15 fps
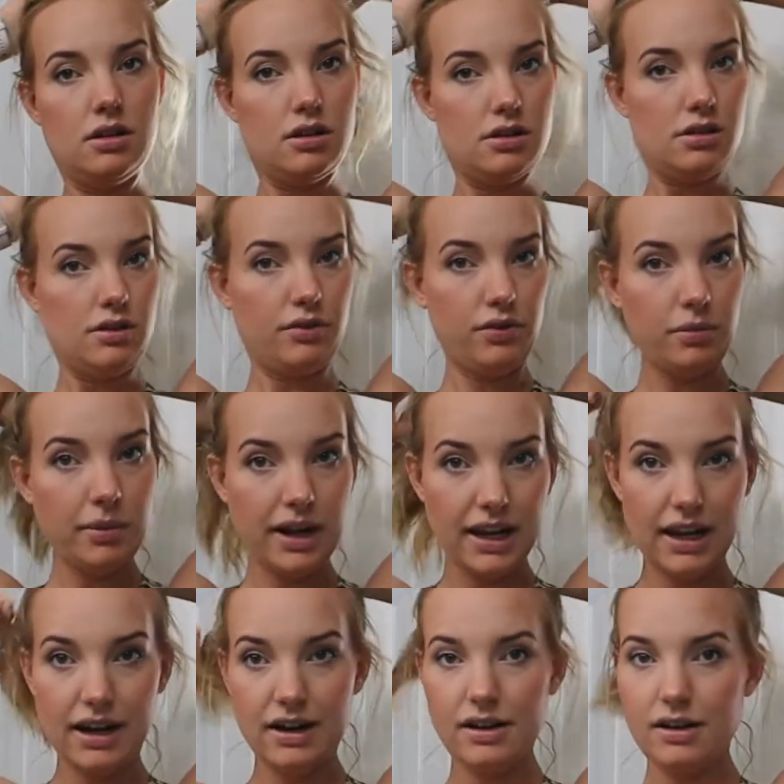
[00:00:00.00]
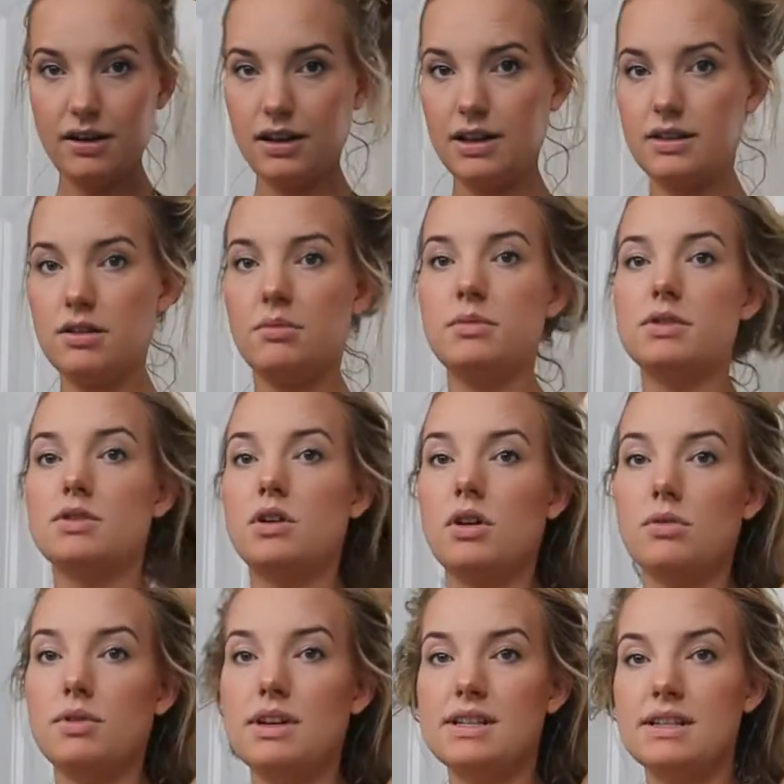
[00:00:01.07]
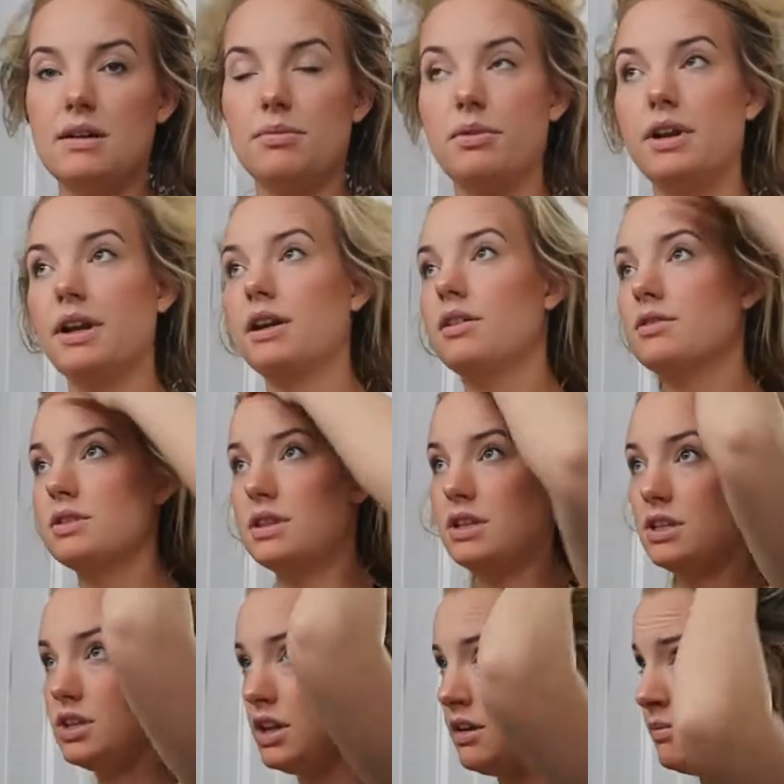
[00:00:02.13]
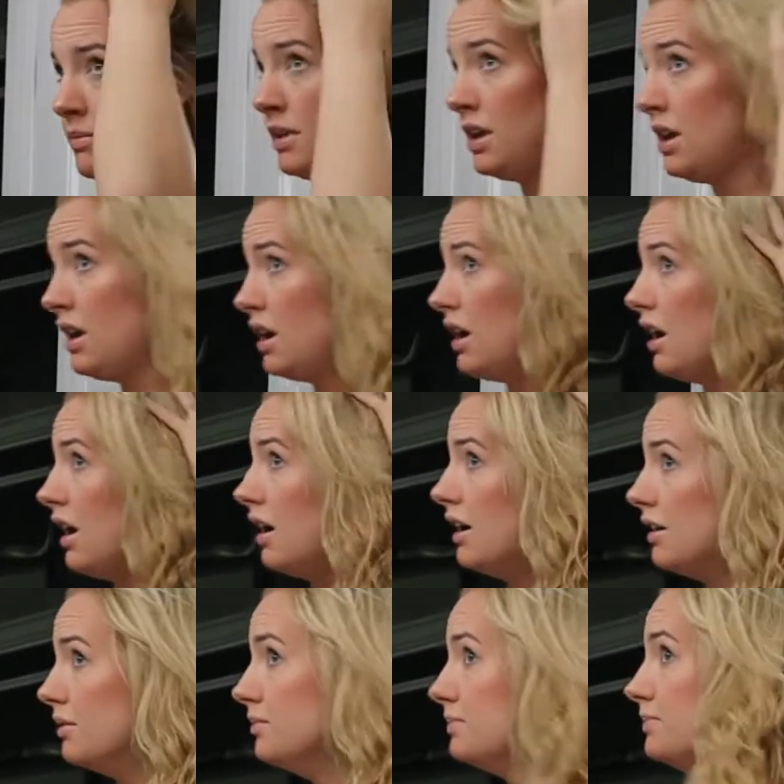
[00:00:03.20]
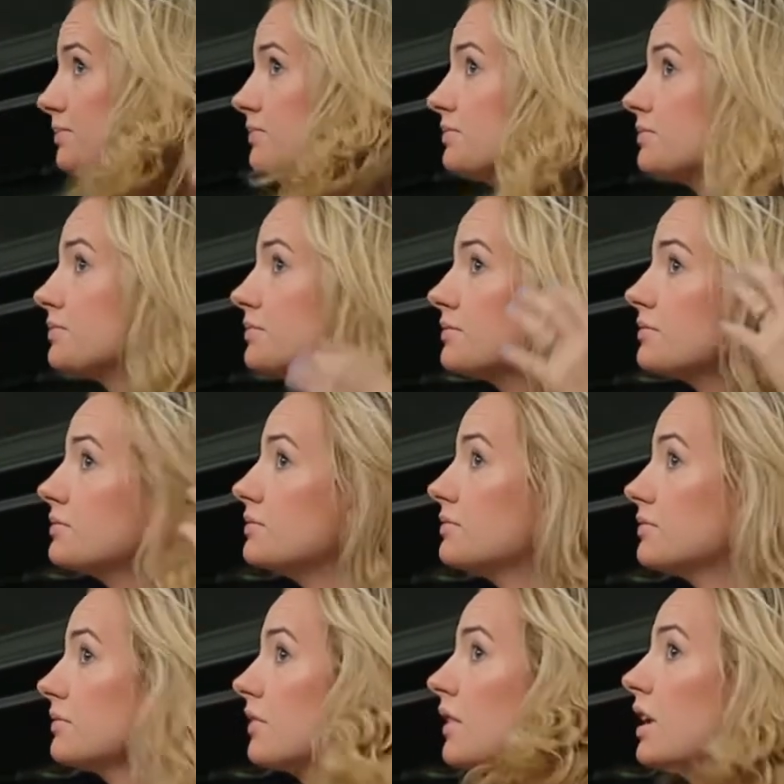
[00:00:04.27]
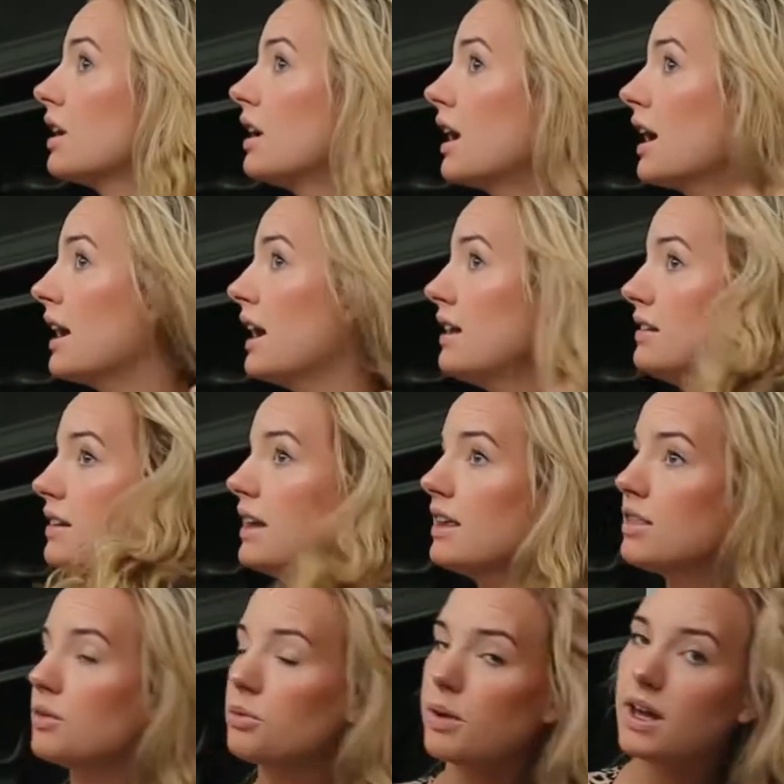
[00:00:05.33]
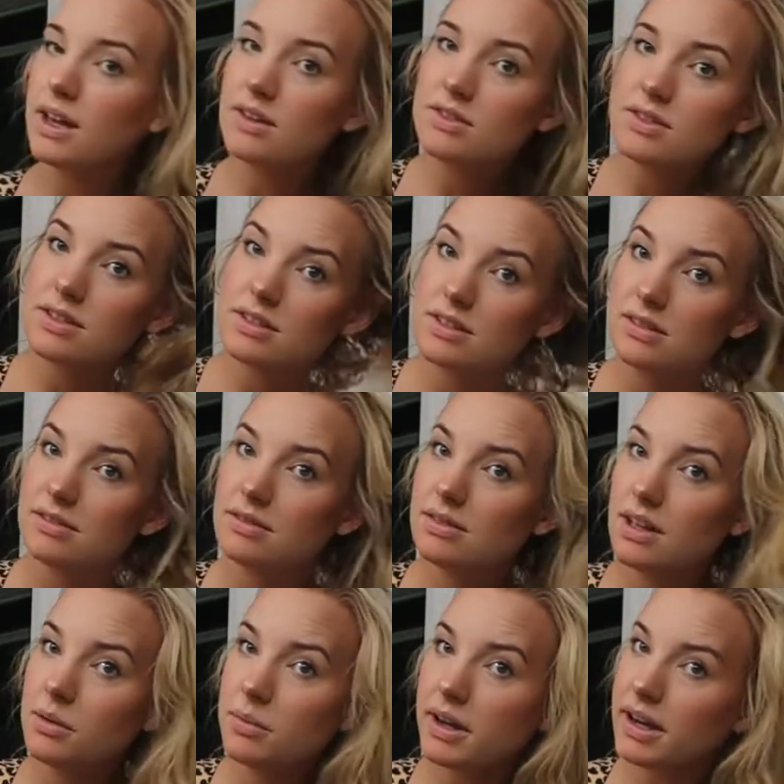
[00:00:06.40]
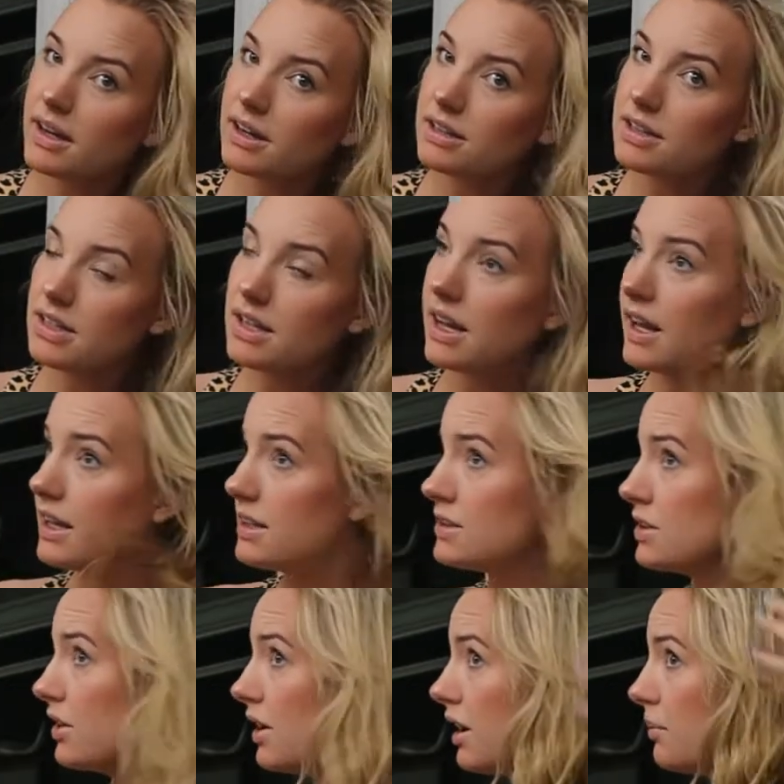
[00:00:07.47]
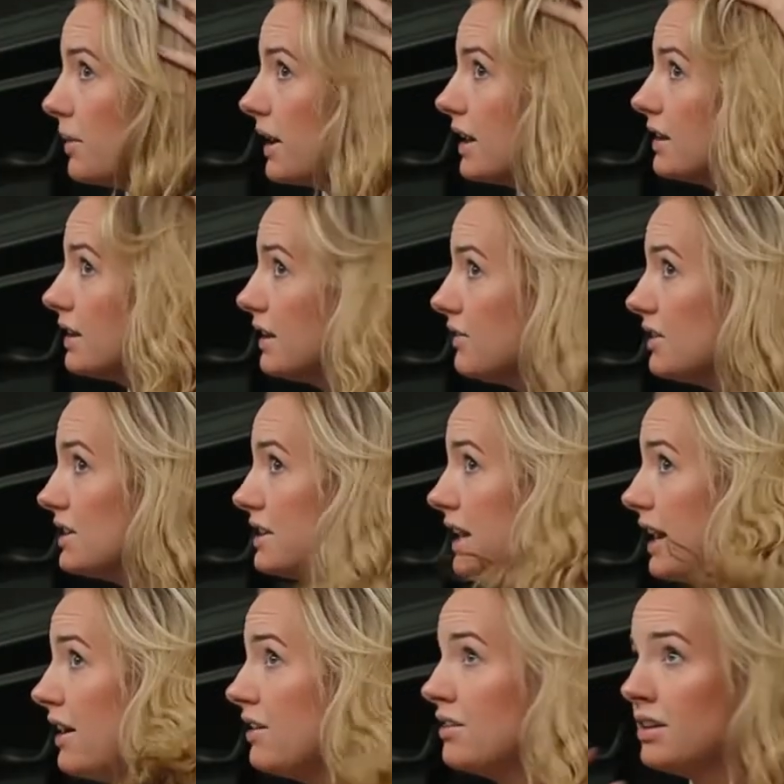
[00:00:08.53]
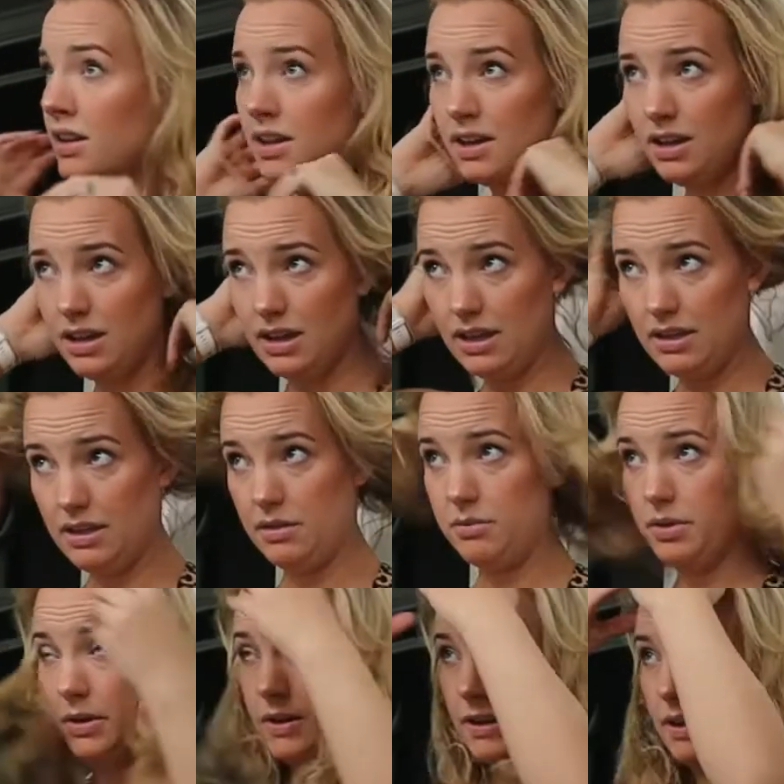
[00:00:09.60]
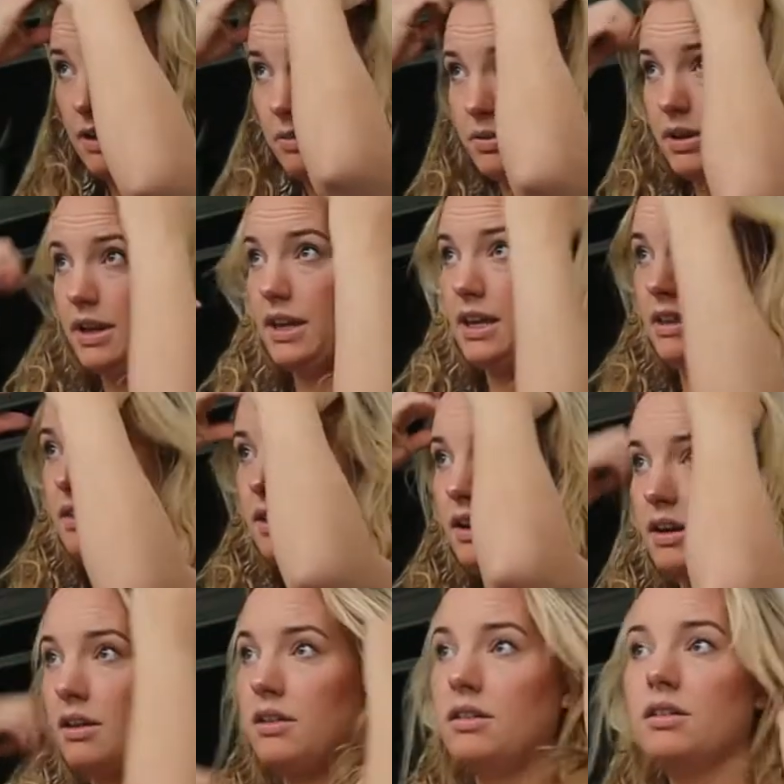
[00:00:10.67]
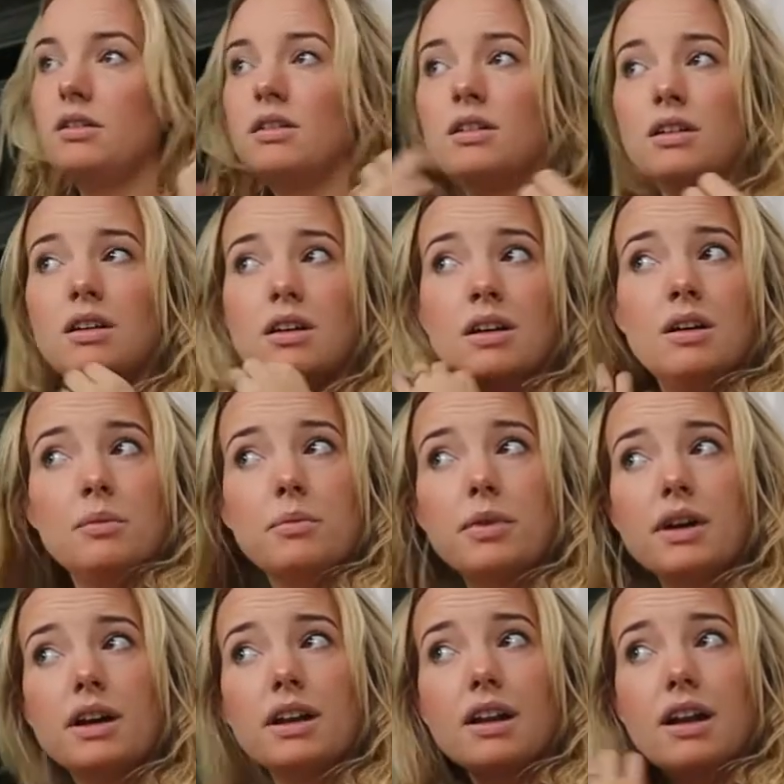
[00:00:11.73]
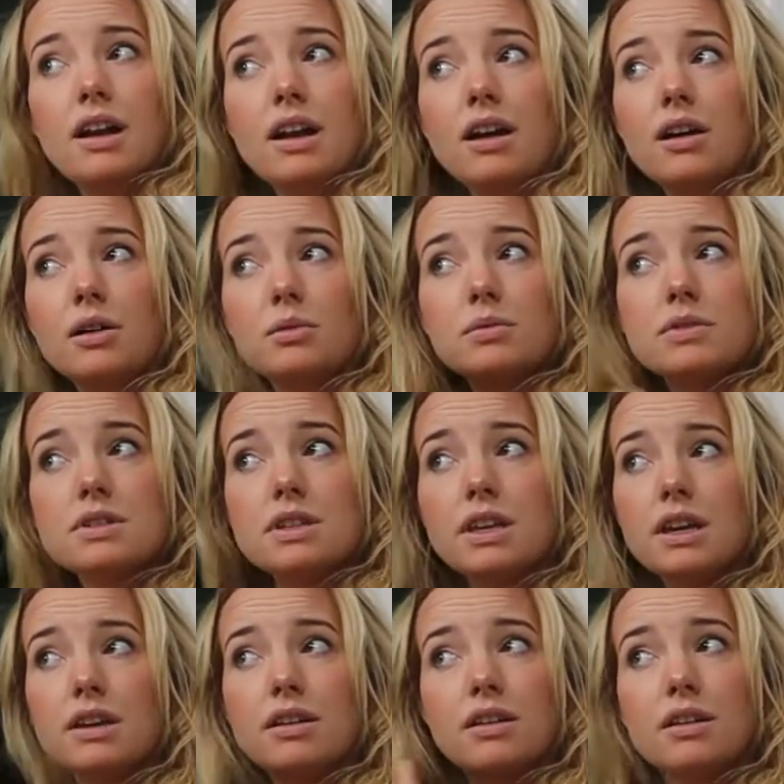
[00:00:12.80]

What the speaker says: So for my hair, it's almost always up when I go to the gym. I kind of like the waves in my hair today, so I might leave it down and then put it up when I get there, but we'll see.